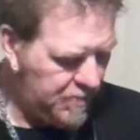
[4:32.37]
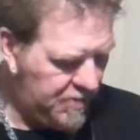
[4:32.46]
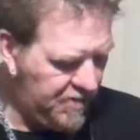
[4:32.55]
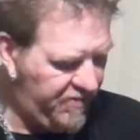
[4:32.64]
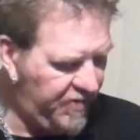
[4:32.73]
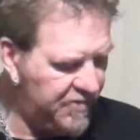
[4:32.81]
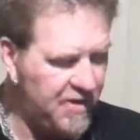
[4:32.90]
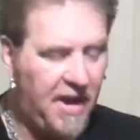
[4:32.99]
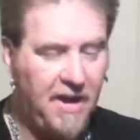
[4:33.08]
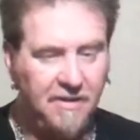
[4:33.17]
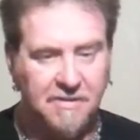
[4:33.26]
This feels
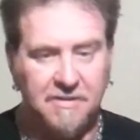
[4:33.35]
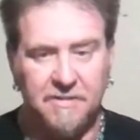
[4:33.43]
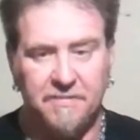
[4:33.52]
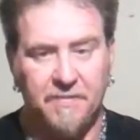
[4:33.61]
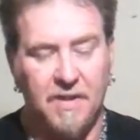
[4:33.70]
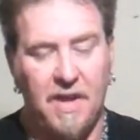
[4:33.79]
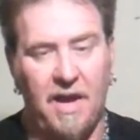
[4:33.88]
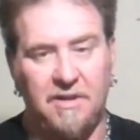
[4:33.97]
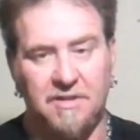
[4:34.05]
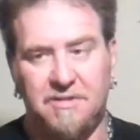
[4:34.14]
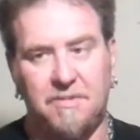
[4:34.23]
nice. I
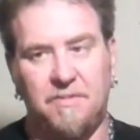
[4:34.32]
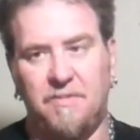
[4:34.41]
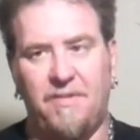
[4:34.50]
just